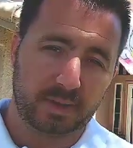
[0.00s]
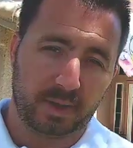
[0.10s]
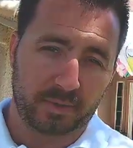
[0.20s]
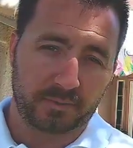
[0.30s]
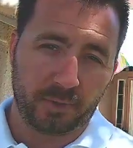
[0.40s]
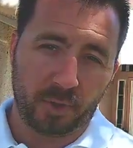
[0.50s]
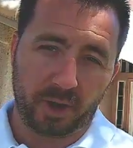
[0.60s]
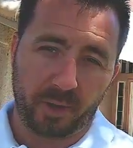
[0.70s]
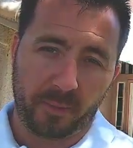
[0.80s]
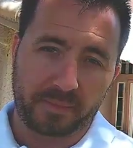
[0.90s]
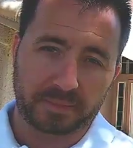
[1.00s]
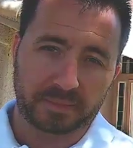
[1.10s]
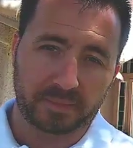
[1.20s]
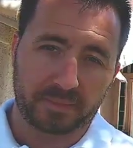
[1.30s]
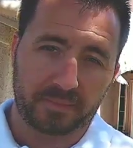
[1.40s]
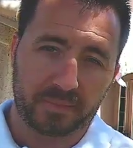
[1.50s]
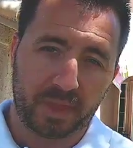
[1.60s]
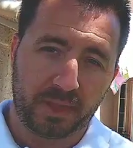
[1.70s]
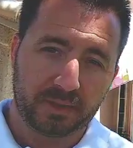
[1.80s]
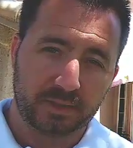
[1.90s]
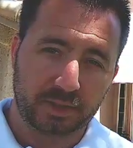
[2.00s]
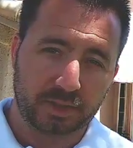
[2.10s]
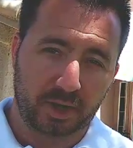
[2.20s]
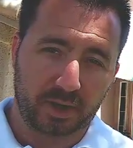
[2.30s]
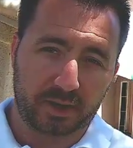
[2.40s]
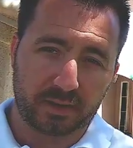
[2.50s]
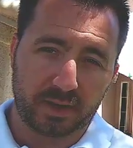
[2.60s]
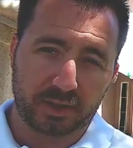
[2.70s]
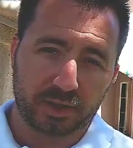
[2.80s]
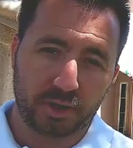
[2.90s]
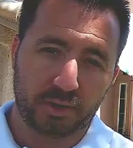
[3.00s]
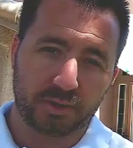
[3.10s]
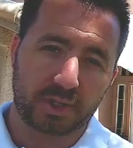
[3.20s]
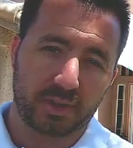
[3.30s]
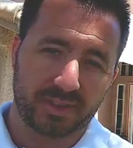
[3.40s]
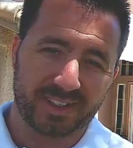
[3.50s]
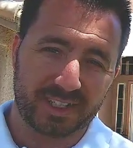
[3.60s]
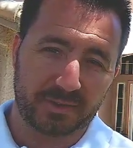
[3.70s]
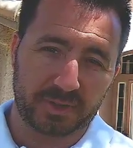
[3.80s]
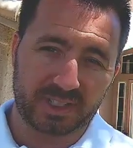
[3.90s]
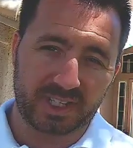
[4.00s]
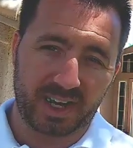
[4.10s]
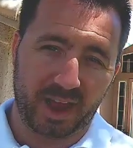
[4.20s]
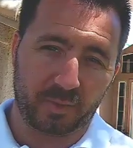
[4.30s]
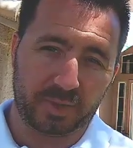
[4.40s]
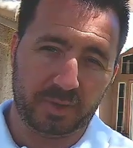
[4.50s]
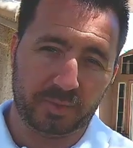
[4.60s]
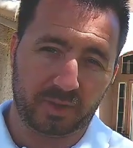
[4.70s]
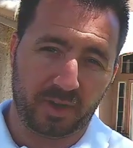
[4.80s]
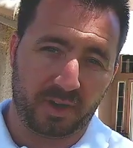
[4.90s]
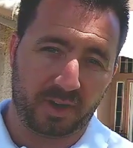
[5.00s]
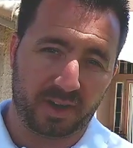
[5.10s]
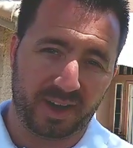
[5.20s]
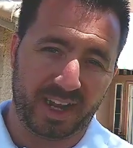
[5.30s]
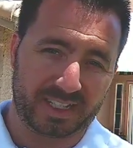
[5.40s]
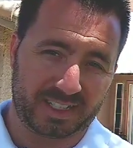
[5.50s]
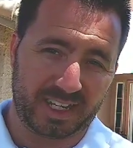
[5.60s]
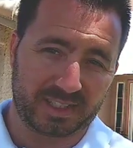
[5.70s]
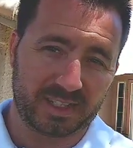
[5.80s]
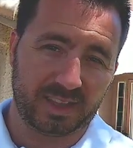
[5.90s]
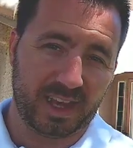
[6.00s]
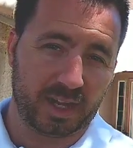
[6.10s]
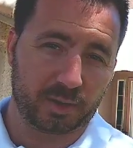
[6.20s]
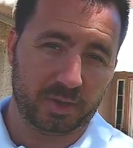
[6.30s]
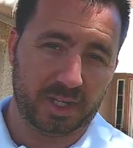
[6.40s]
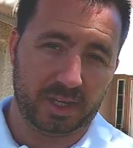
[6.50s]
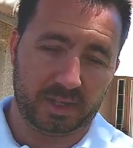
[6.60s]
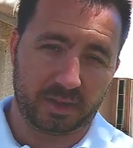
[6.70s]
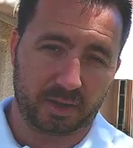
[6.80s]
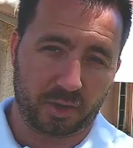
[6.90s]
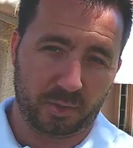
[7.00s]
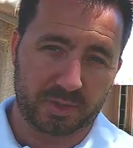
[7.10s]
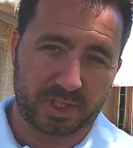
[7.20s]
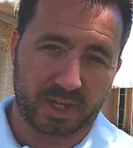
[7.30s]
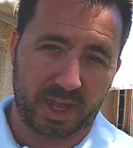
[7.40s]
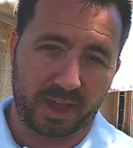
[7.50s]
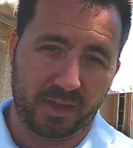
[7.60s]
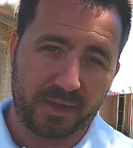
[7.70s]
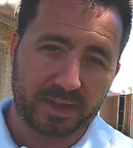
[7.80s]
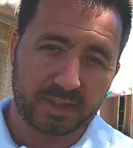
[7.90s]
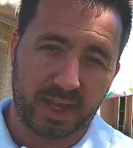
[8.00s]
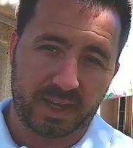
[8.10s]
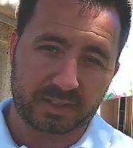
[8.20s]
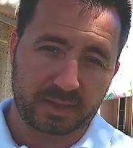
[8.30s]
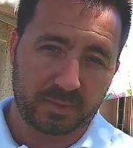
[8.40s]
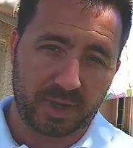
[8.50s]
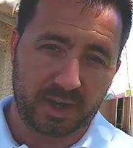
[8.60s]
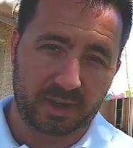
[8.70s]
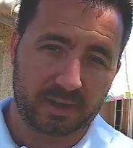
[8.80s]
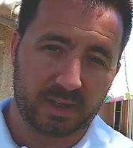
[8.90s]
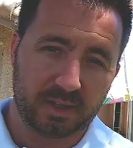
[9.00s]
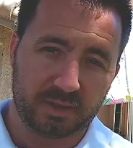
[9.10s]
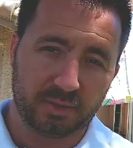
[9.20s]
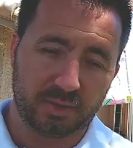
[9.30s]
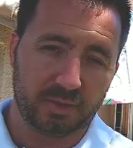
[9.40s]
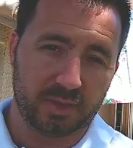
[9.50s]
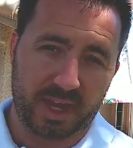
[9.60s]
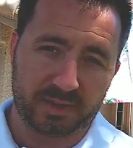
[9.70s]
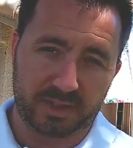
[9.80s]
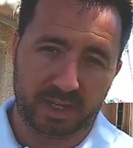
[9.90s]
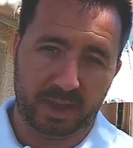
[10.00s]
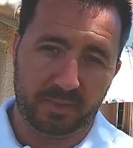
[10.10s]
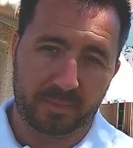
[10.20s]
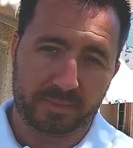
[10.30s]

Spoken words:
Number 4, the chart shows the difference in how people are accessing the equity in their homes today as compared to 2008.